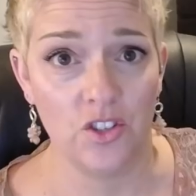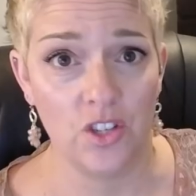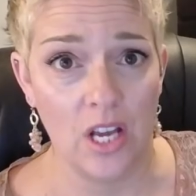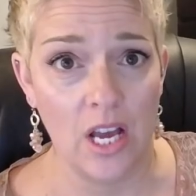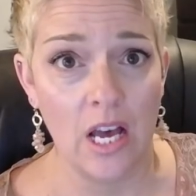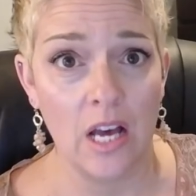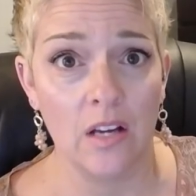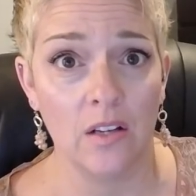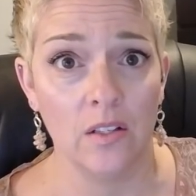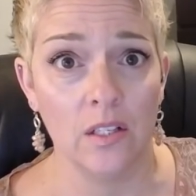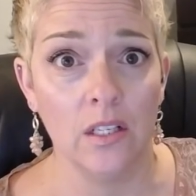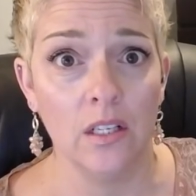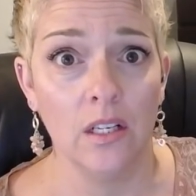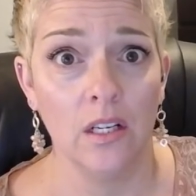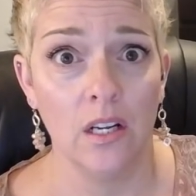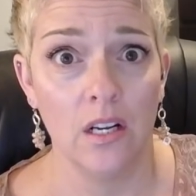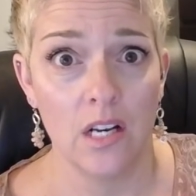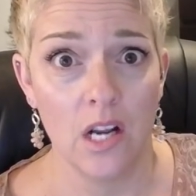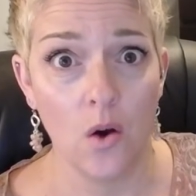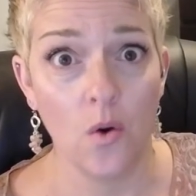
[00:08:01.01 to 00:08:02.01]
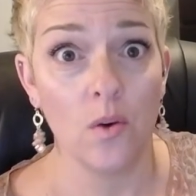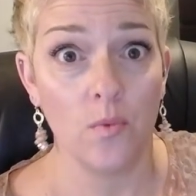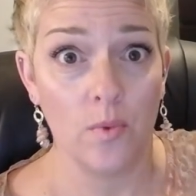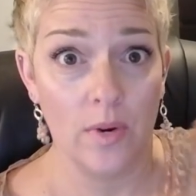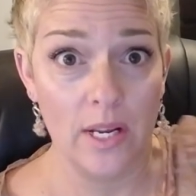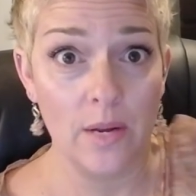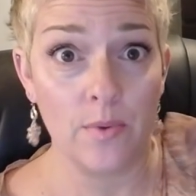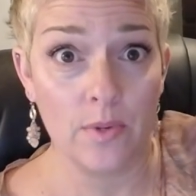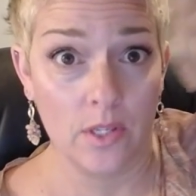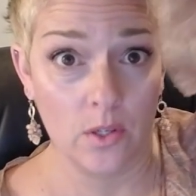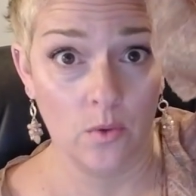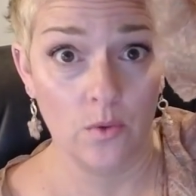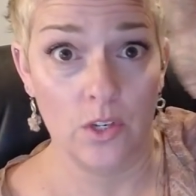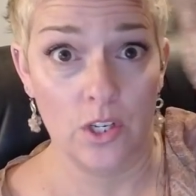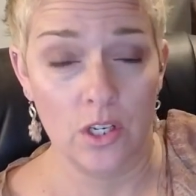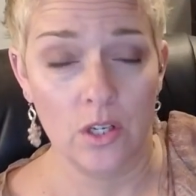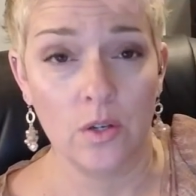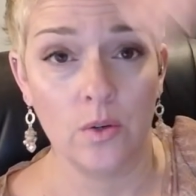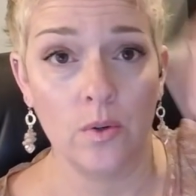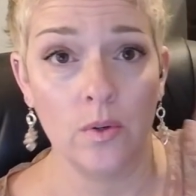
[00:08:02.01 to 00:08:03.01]
child, knowing what he was gonna
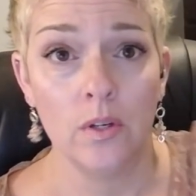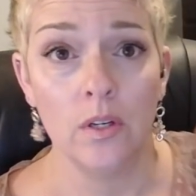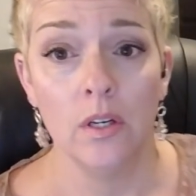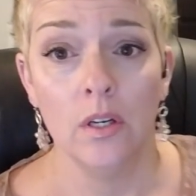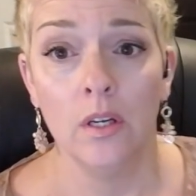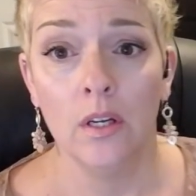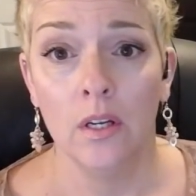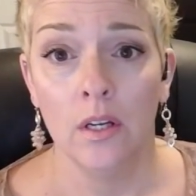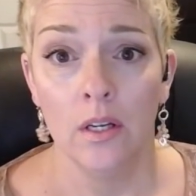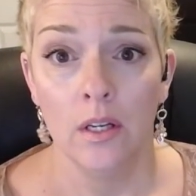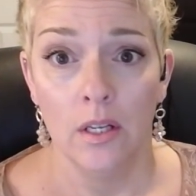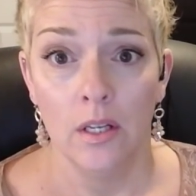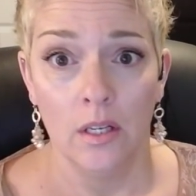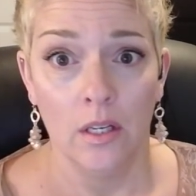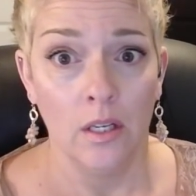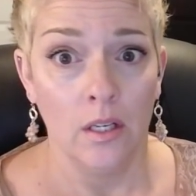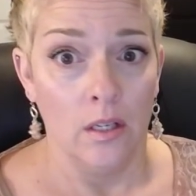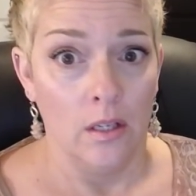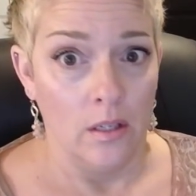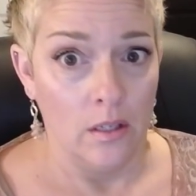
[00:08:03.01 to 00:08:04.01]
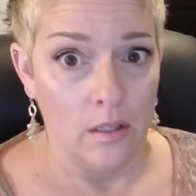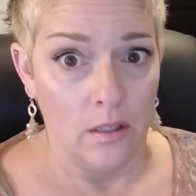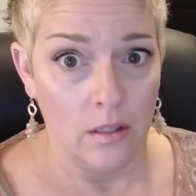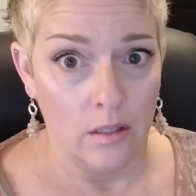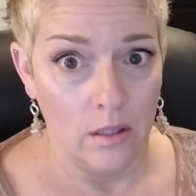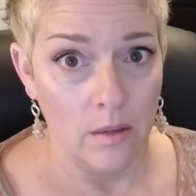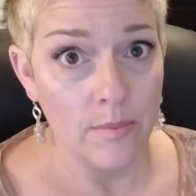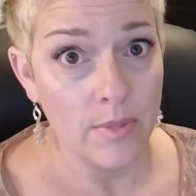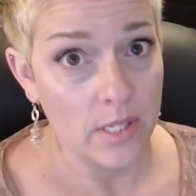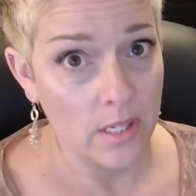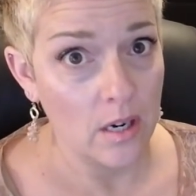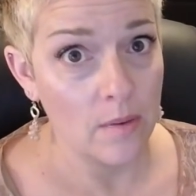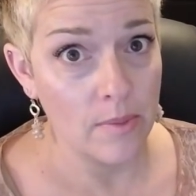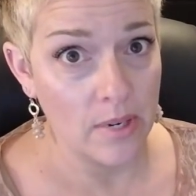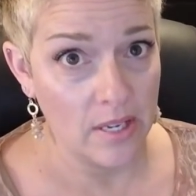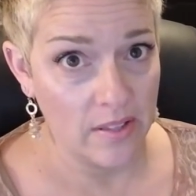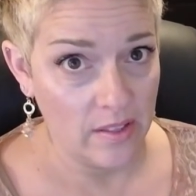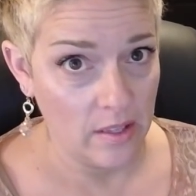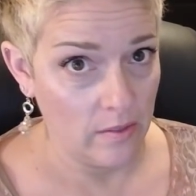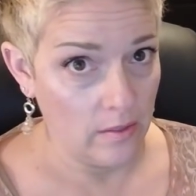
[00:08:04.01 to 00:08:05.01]
do. Doing it for her. I'm sorry, but
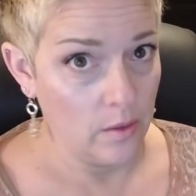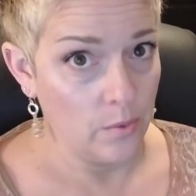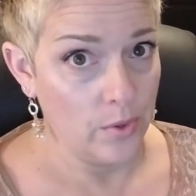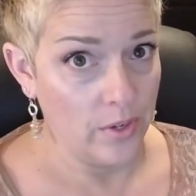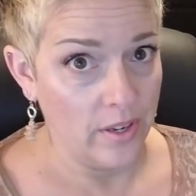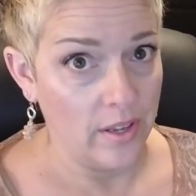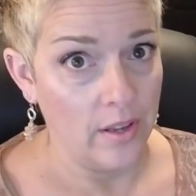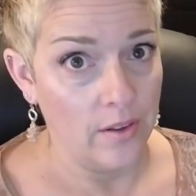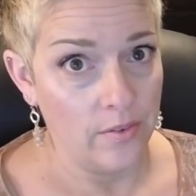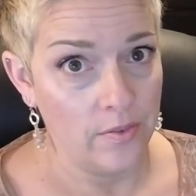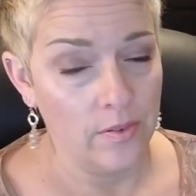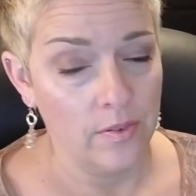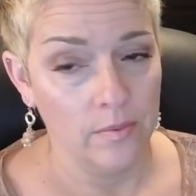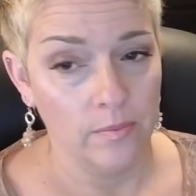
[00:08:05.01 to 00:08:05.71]
I think they would have.